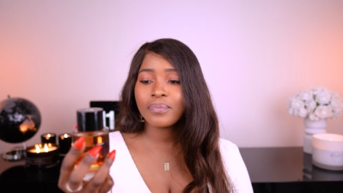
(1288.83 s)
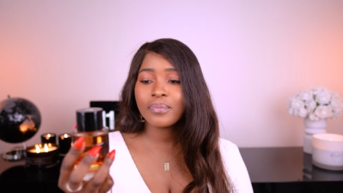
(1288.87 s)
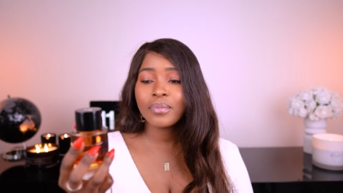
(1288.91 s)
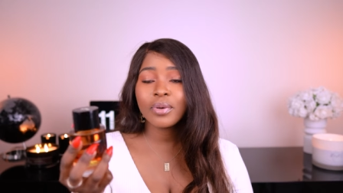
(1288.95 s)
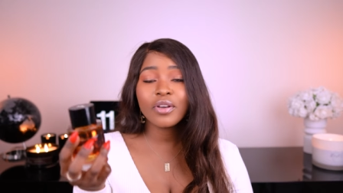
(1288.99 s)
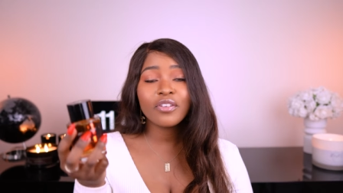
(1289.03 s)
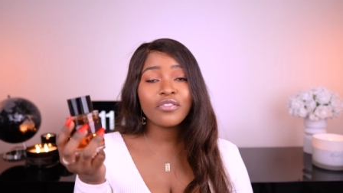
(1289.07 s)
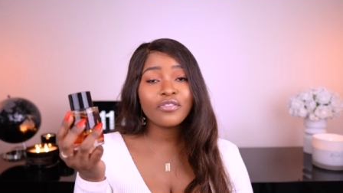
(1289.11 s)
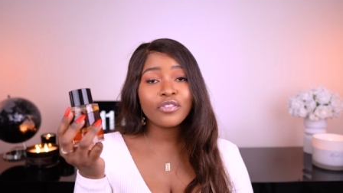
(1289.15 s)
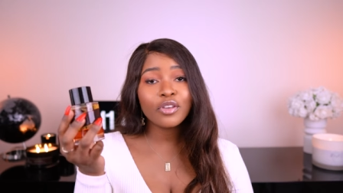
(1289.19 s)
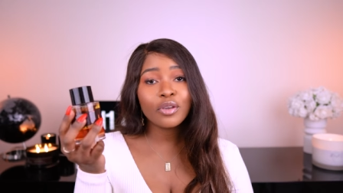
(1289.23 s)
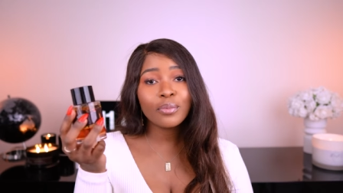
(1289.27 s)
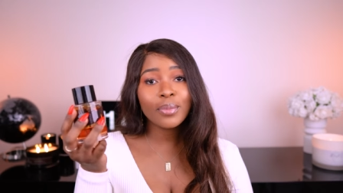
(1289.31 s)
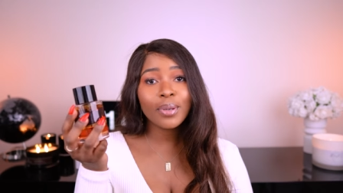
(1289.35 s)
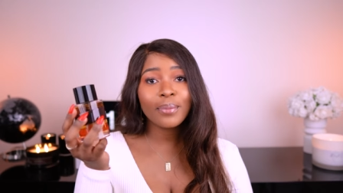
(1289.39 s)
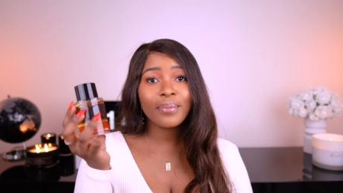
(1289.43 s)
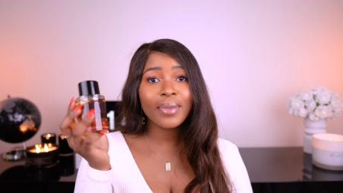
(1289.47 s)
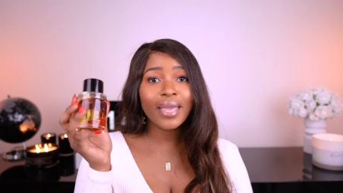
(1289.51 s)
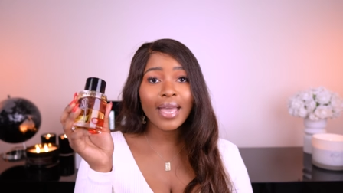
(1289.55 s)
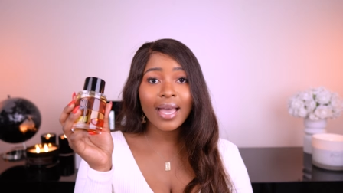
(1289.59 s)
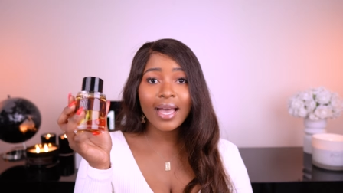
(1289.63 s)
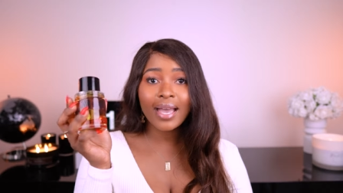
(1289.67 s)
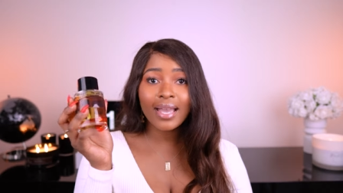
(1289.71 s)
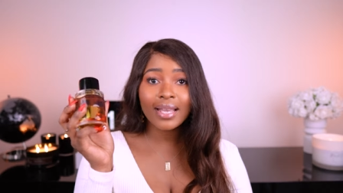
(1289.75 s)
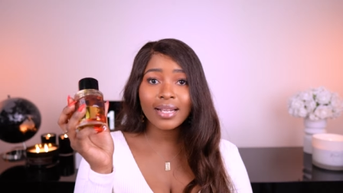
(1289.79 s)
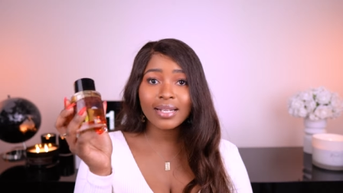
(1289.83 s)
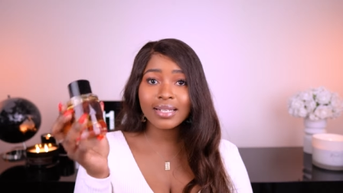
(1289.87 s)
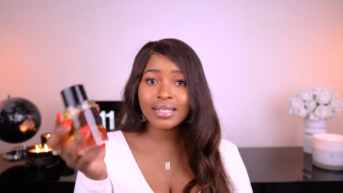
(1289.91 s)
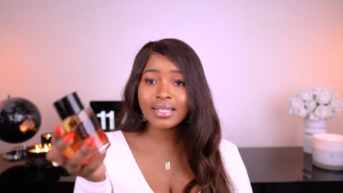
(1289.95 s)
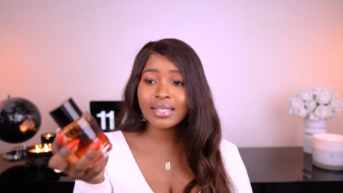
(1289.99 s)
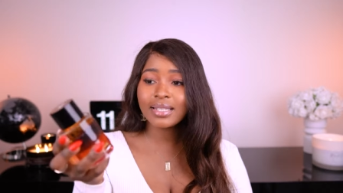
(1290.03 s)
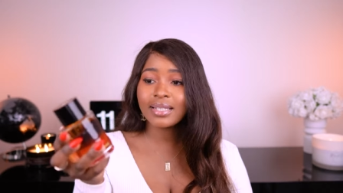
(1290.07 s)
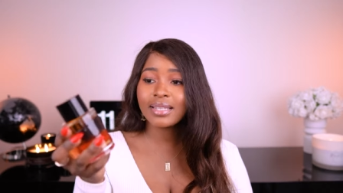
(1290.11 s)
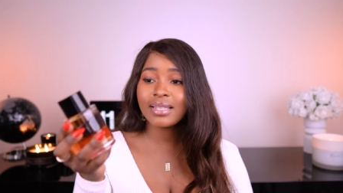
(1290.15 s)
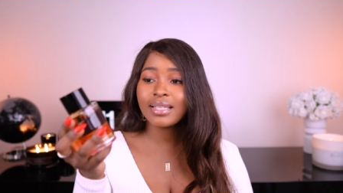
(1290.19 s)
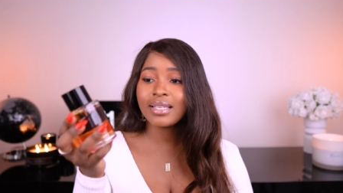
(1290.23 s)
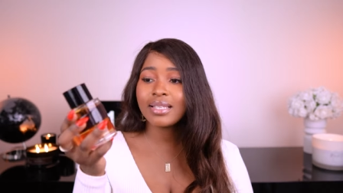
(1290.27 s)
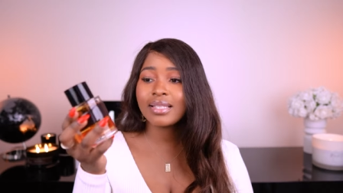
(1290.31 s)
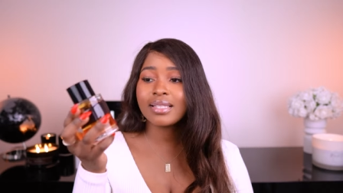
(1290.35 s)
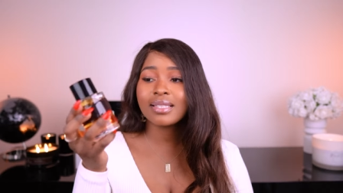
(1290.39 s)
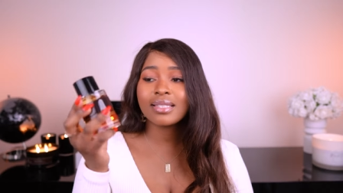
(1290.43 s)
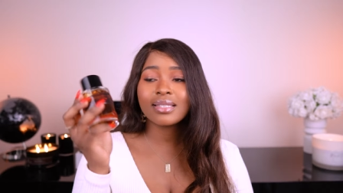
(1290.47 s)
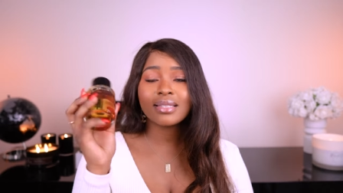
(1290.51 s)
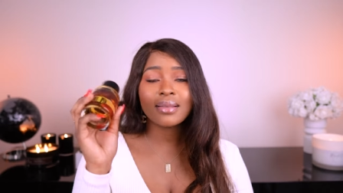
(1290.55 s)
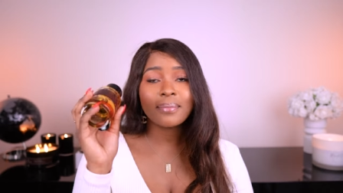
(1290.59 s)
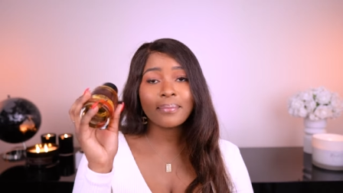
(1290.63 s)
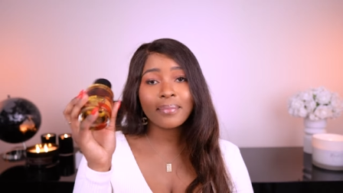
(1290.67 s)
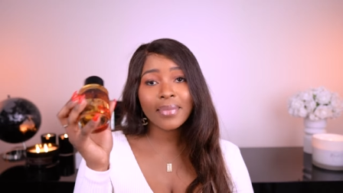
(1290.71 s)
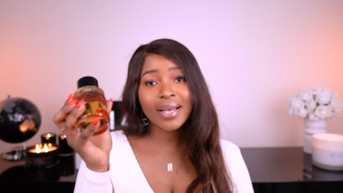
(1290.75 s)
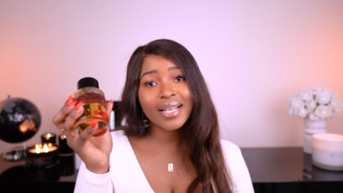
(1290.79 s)
perfumer behind
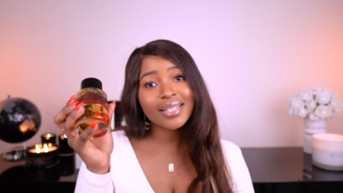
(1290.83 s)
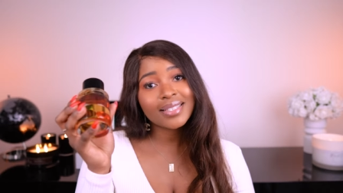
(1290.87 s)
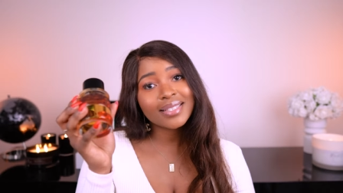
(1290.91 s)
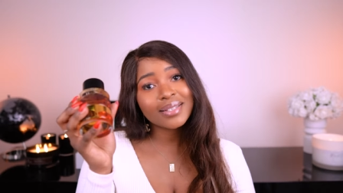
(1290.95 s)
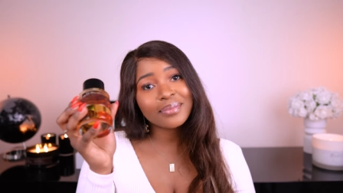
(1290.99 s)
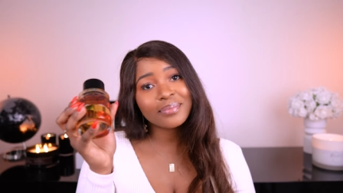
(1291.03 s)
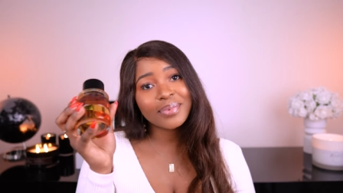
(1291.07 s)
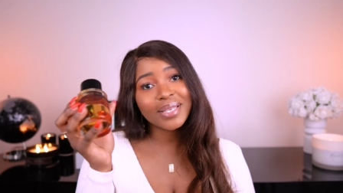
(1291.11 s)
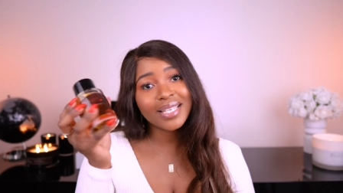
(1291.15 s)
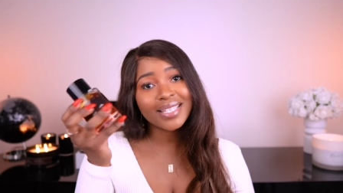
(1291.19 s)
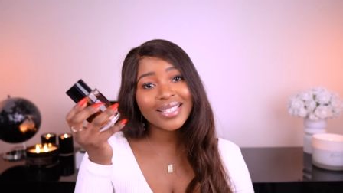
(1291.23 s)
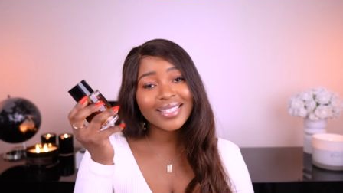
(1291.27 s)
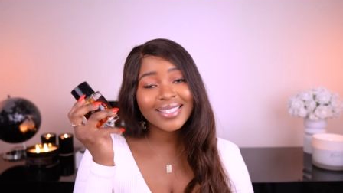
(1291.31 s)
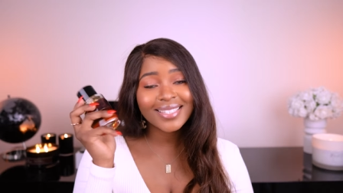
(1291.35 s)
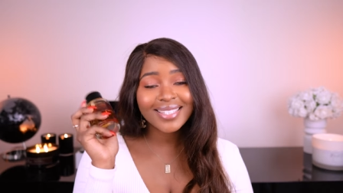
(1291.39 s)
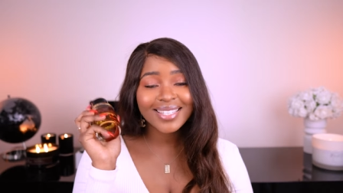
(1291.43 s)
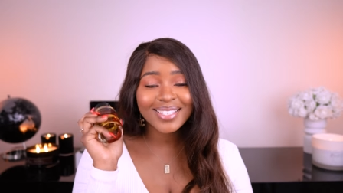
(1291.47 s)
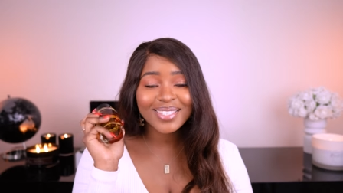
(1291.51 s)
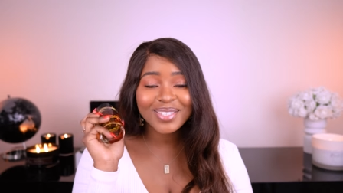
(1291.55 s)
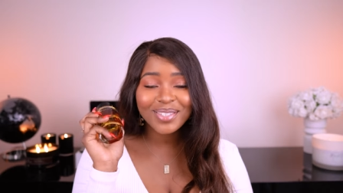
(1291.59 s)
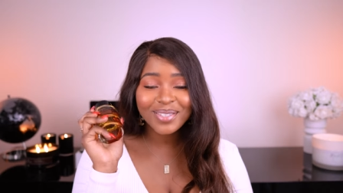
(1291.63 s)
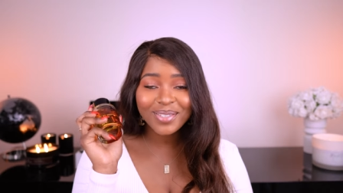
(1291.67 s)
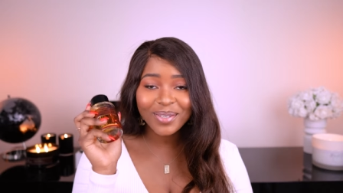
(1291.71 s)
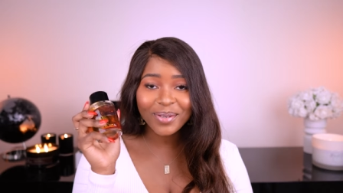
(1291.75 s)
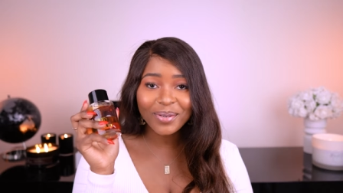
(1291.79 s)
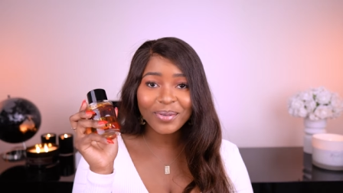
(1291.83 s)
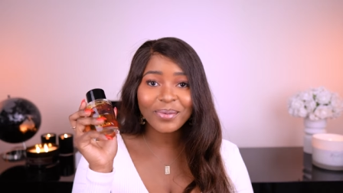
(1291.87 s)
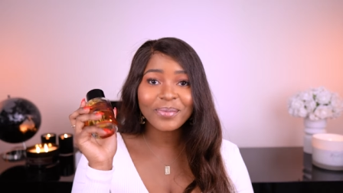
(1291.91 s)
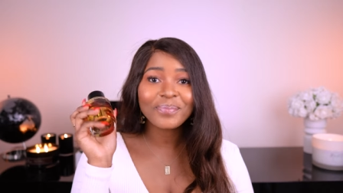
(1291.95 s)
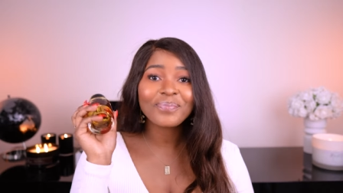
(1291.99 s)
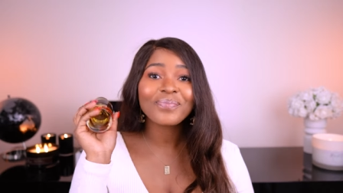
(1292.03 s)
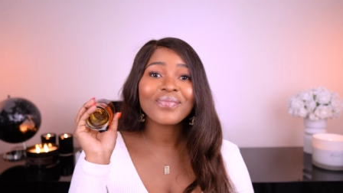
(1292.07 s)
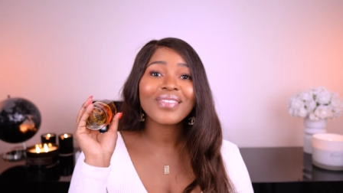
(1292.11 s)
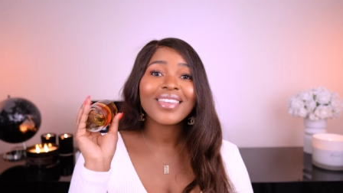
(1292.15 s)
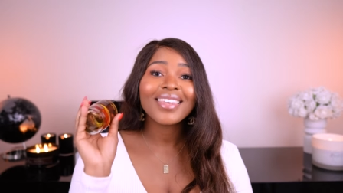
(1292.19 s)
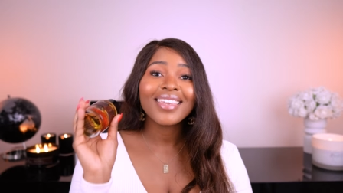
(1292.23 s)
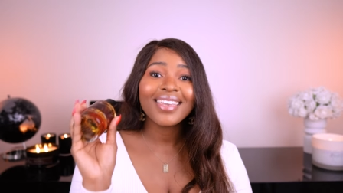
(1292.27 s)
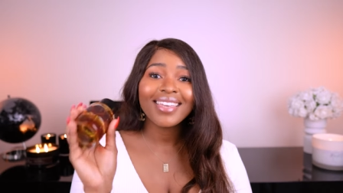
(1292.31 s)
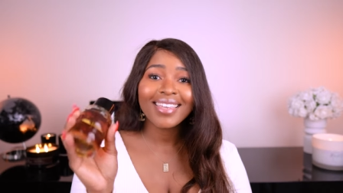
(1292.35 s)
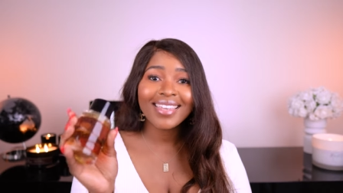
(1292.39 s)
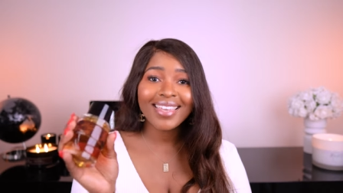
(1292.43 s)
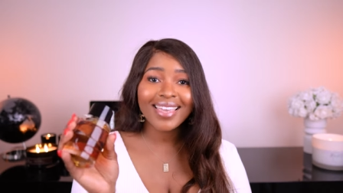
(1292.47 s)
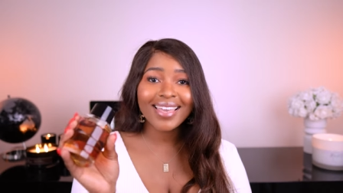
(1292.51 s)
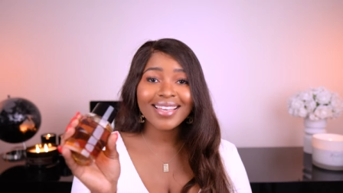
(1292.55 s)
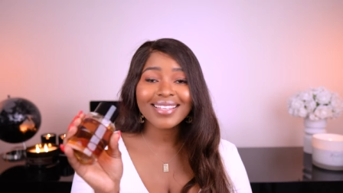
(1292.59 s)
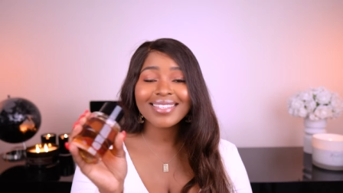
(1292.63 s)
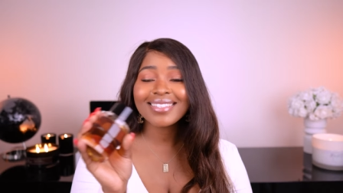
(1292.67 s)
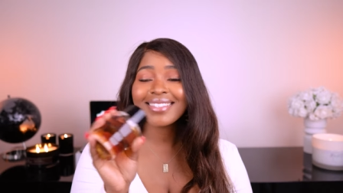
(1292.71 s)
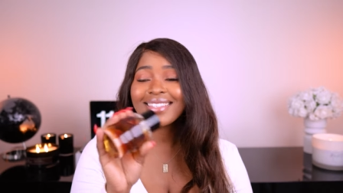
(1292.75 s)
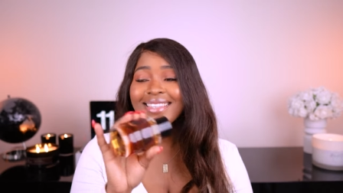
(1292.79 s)
this masterpiece. So
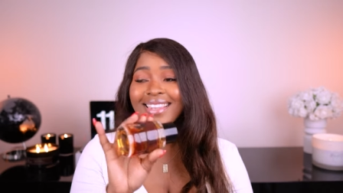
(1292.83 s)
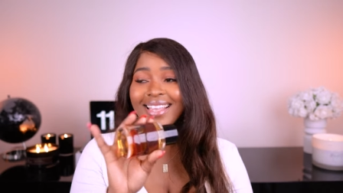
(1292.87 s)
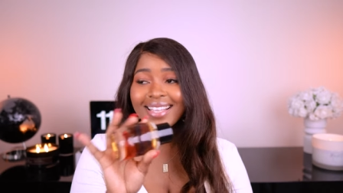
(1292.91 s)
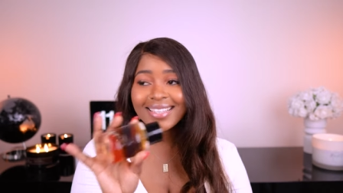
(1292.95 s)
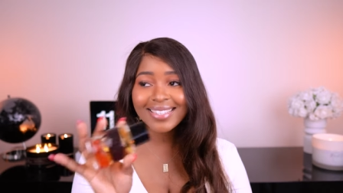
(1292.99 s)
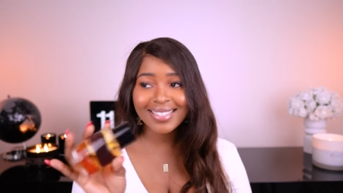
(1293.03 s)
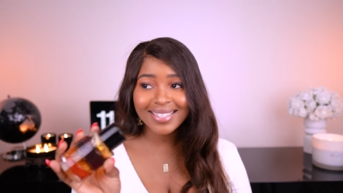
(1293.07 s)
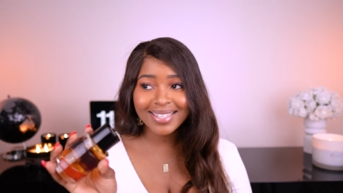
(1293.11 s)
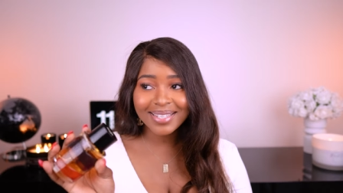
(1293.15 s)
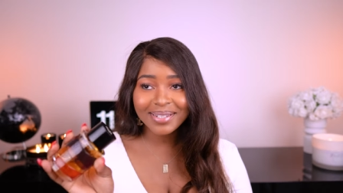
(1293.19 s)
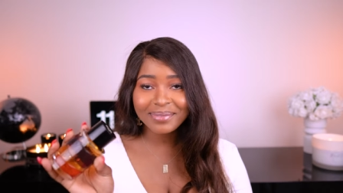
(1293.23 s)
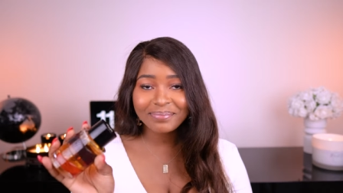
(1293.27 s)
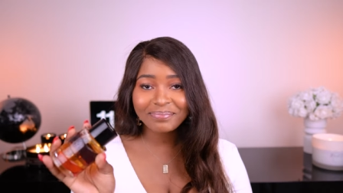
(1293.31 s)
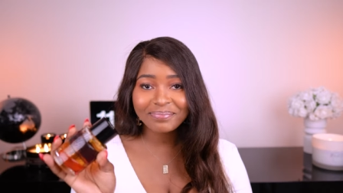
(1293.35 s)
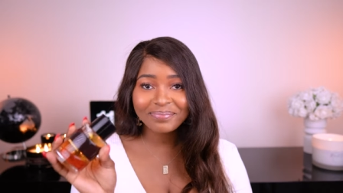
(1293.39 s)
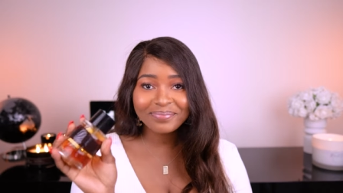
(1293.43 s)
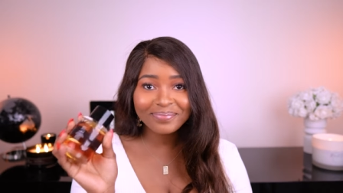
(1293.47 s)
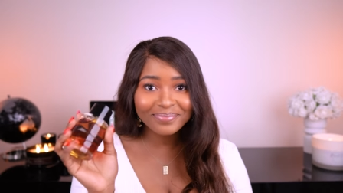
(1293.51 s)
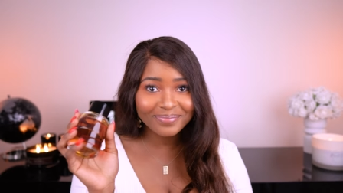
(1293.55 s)
yes, that's it.